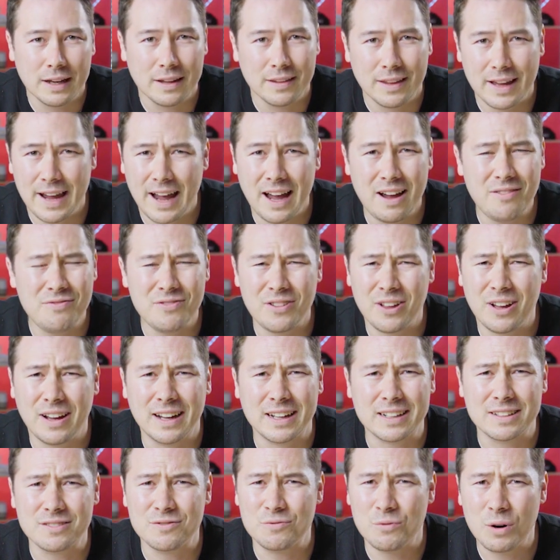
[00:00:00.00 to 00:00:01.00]
They have
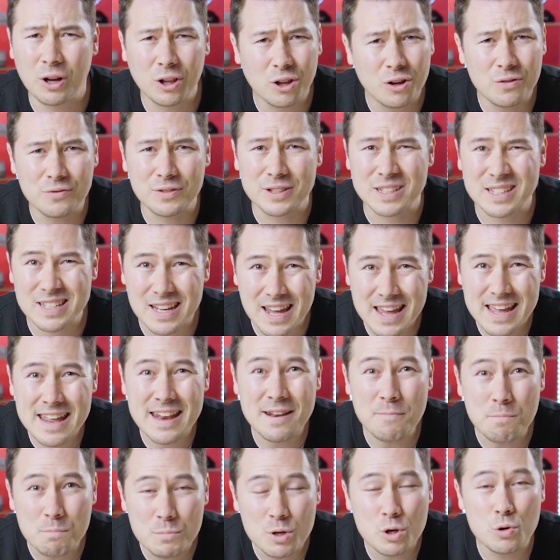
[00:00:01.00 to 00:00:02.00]
like well over
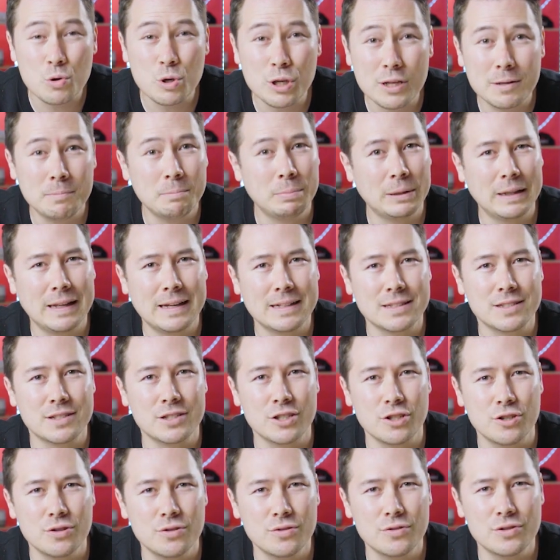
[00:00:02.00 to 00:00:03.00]
ten million plus
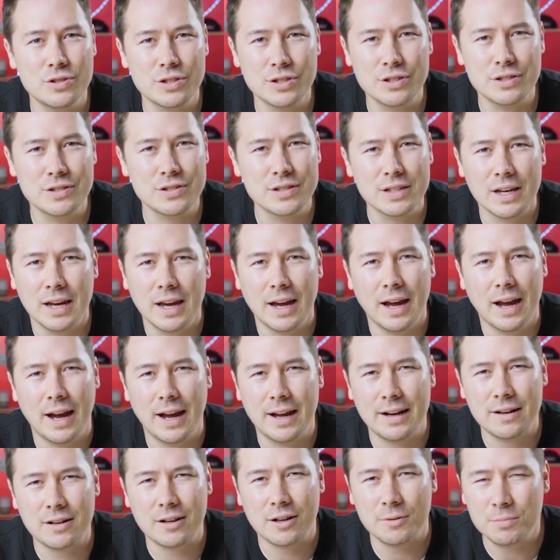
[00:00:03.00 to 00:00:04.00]
users,
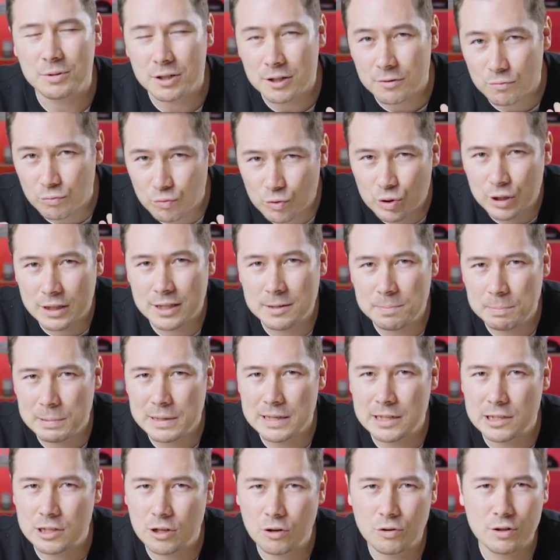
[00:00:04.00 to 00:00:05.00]
and I'm gonna really
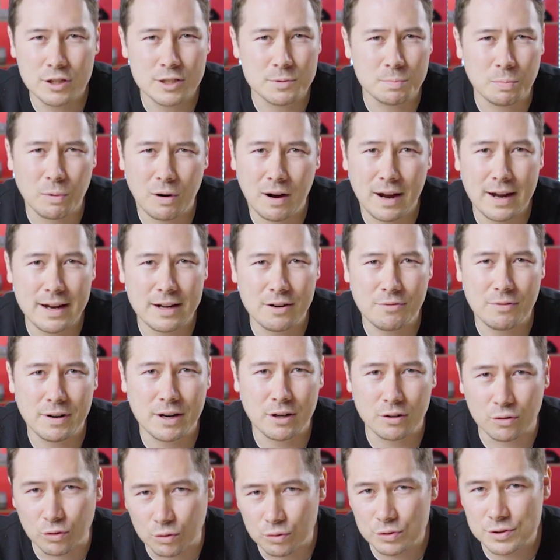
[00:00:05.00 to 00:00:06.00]
pick Yoni's brain
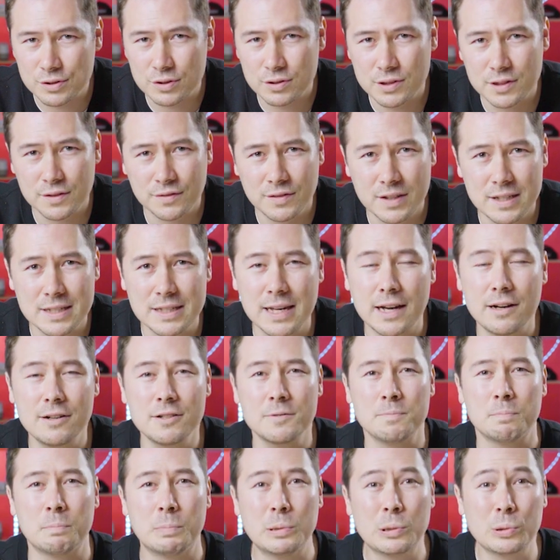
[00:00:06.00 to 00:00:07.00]
around all sorts of things, how
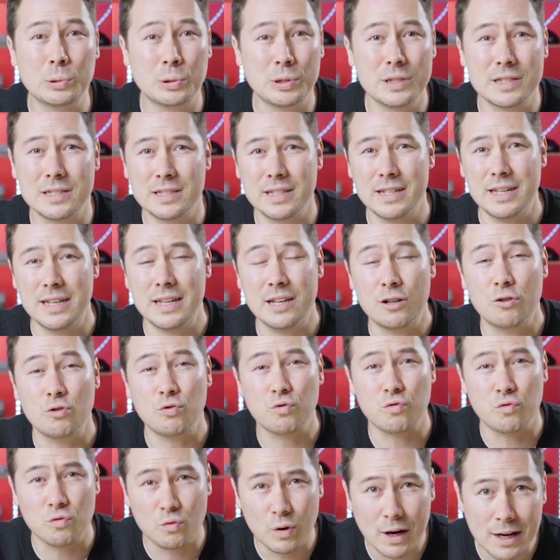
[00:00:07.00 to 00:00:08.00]
he's built this
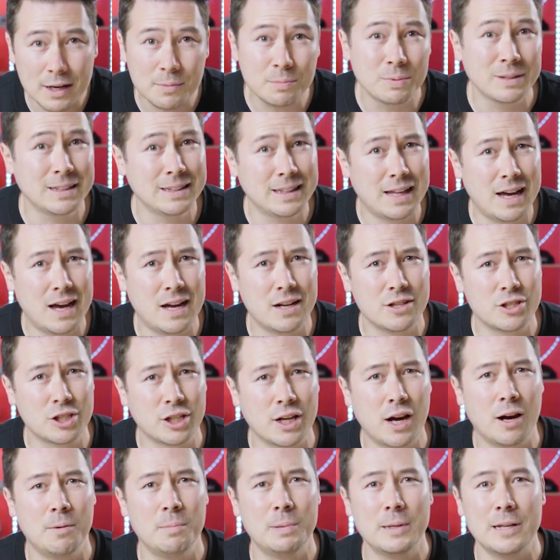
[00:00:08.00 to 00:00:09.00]
incredibly large
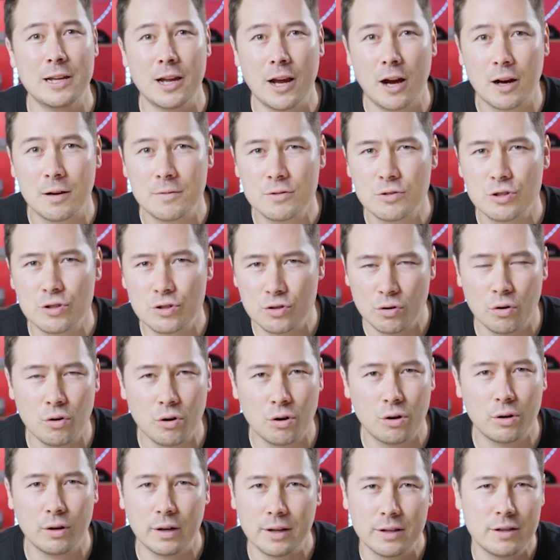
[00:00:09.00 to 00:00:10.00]
company. I'm
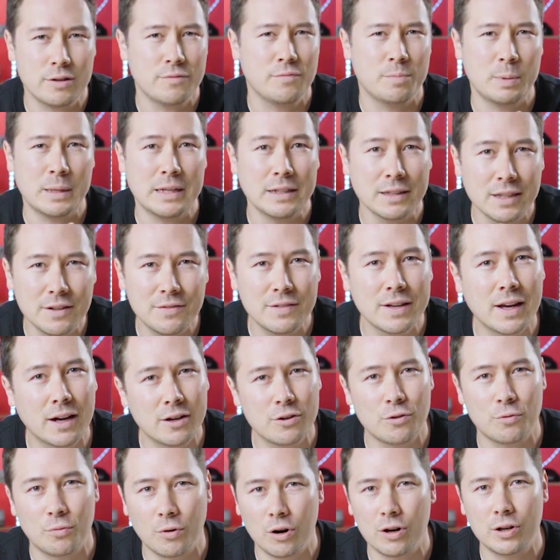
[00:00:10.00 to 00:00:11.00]
sure you've been living
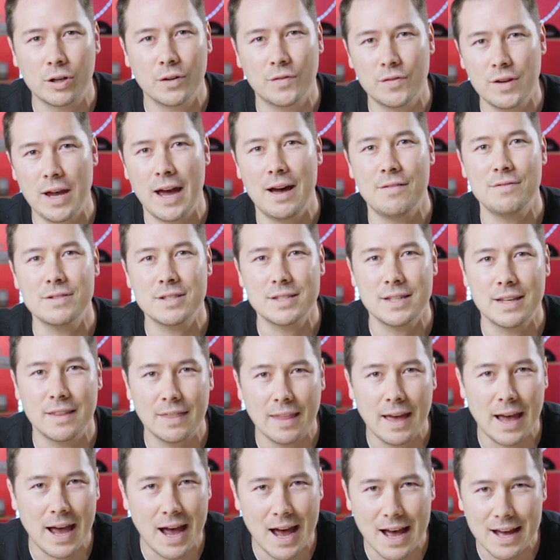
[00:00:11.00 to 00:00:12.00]
under a rock if you haven't seen
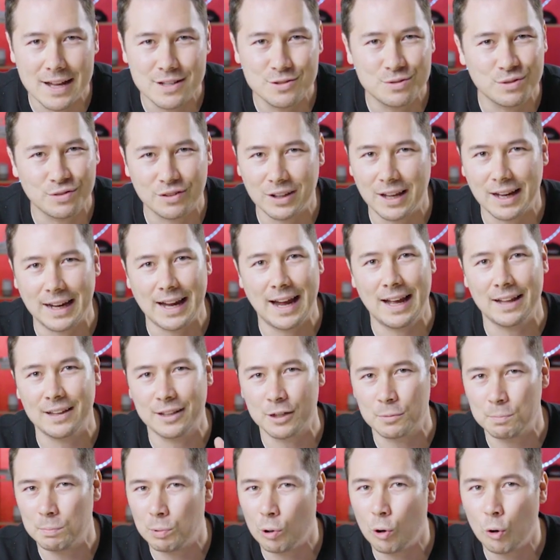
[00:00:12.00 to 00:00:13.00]
their ads of like
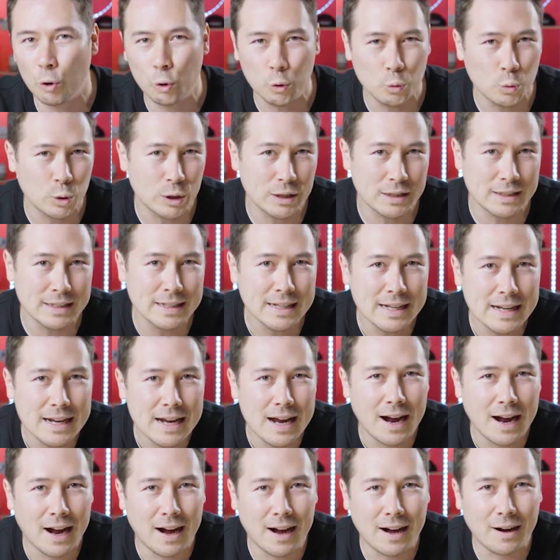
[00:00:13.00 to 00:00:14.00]
Alec Baldwin.
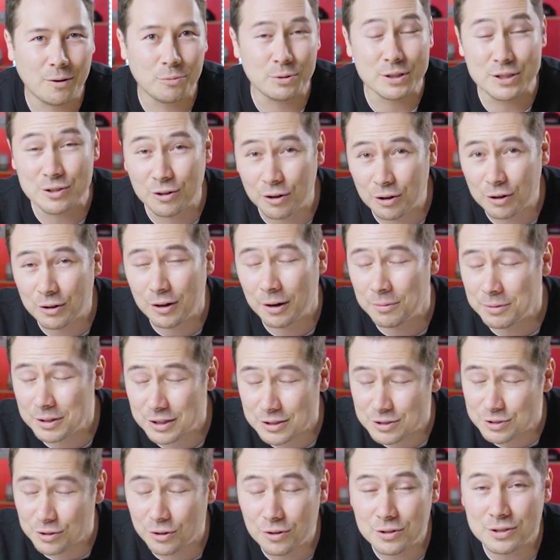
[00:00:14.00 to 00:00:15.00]
Uh, we talk, I'm
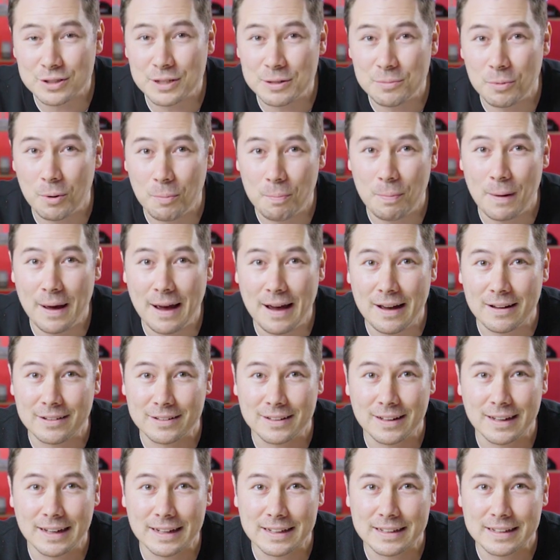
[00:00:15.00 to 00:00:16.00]
going to talk to him about,
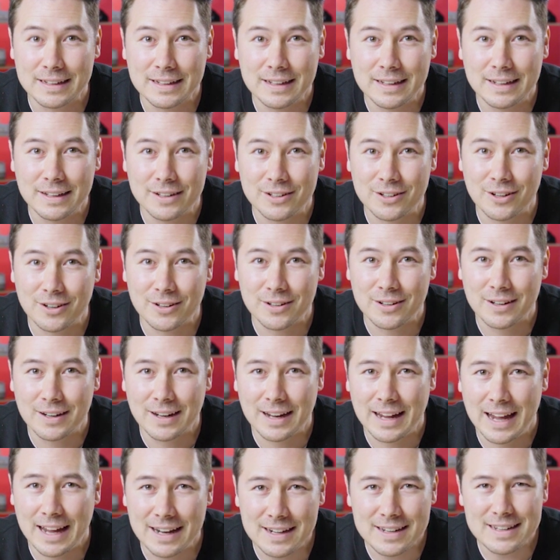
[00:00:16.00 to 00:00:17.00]
like, you know,
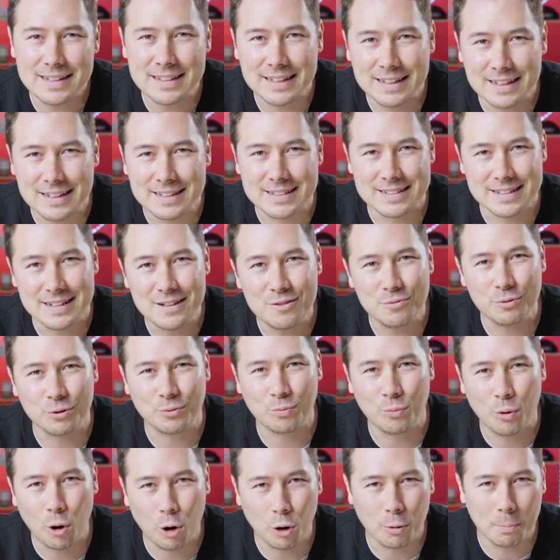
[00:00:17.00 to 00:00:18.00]
how did he get a dinner
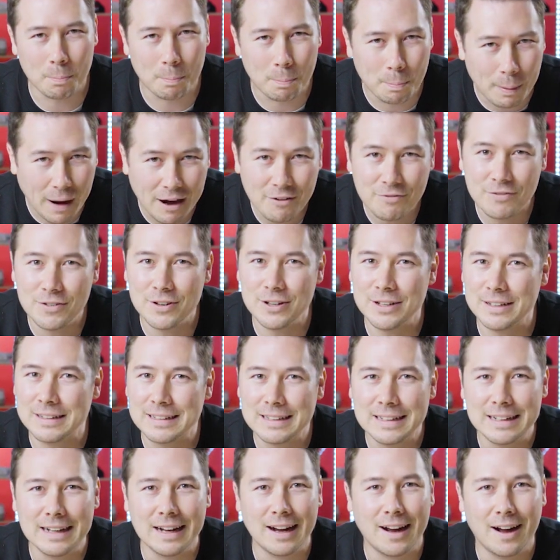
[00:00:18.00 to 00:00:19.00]
with Warren
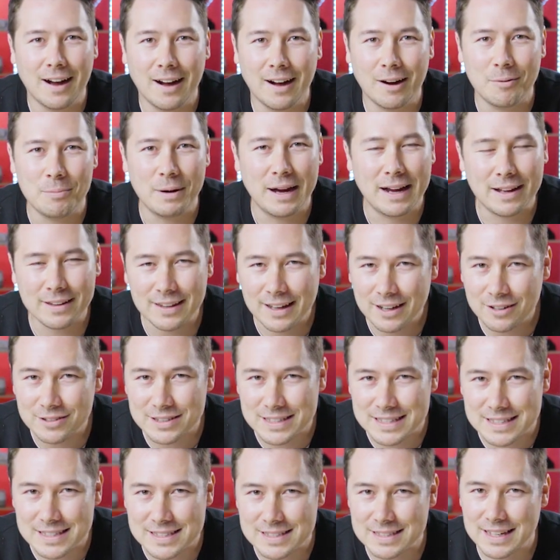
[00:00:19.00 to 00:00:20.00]
Buffett? Um, how the hell
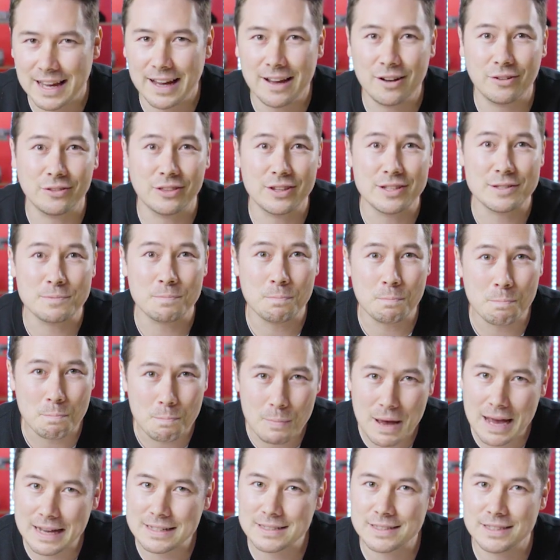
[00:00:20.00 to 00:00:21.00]
he scaled this
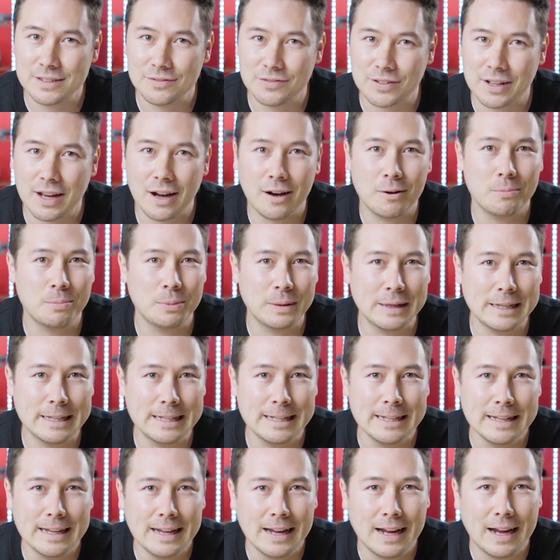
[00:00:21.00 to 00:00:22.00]
massive
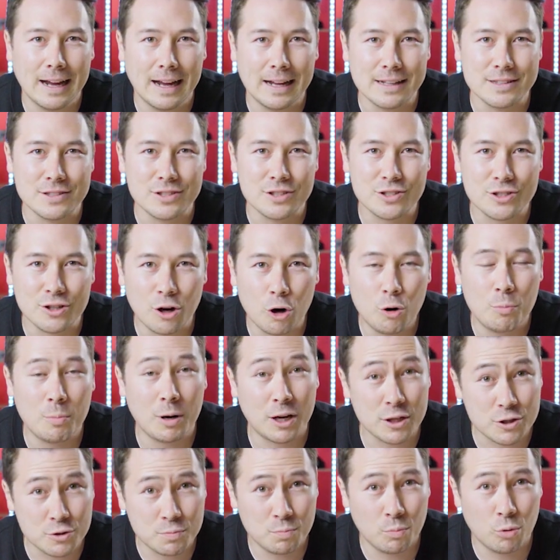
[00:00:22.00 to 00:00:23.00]
company and so
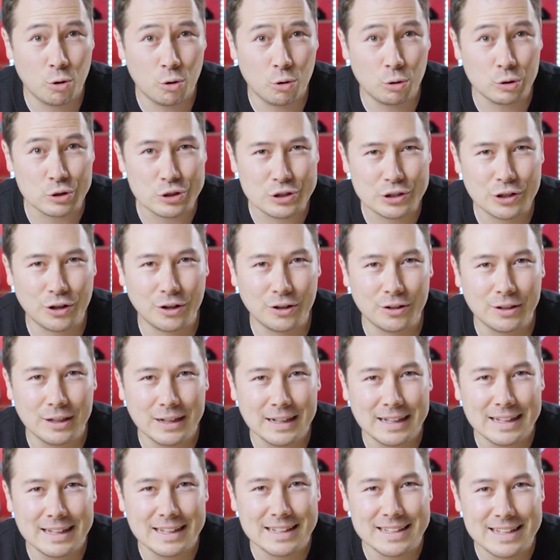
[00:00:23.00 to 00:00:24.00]
much more. So
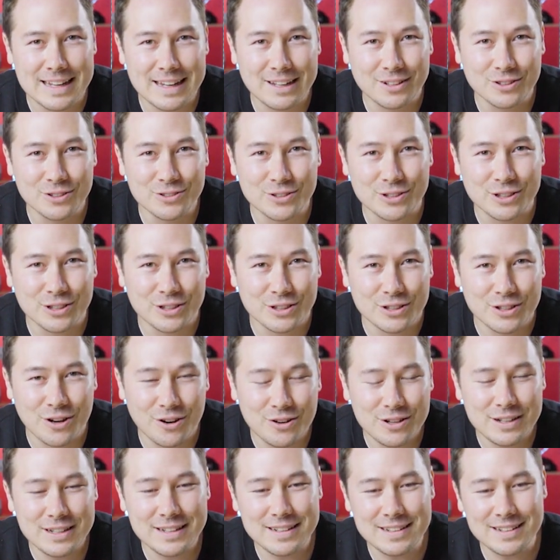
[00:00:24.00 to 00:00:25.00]
yeah, look,
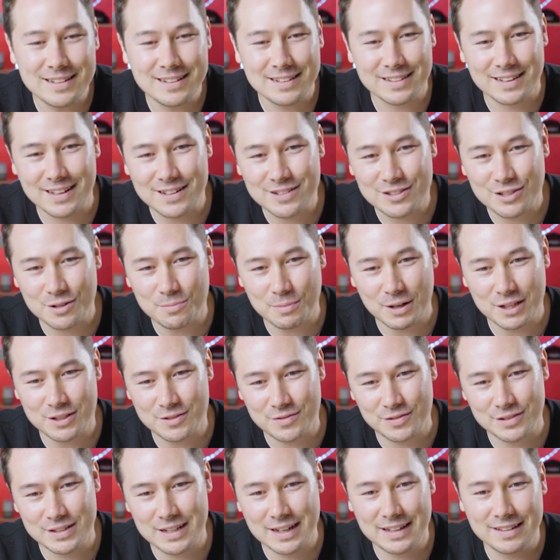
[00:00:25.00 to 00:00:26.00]
Yoni, thanks so much
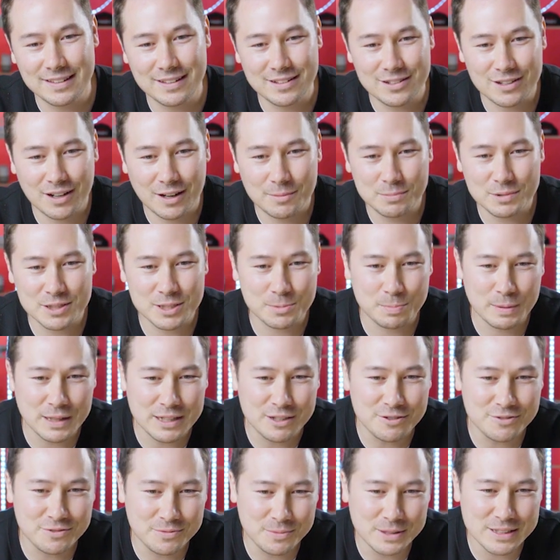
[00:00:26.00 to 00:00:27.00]
for taking the time to
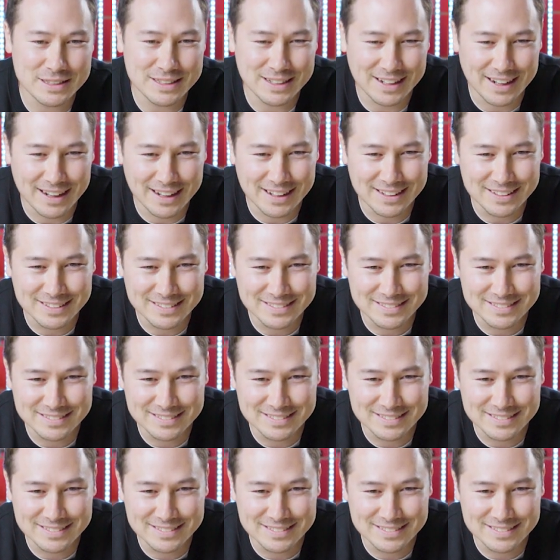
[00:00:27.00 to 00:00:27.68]
speak with me today.